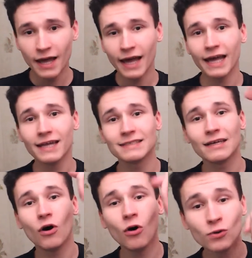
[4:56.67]
and
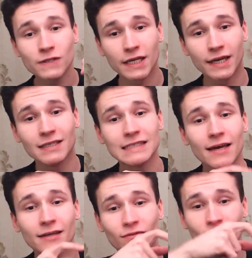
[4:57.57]
also
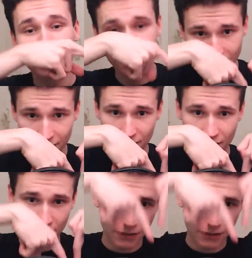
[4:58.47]
inside of this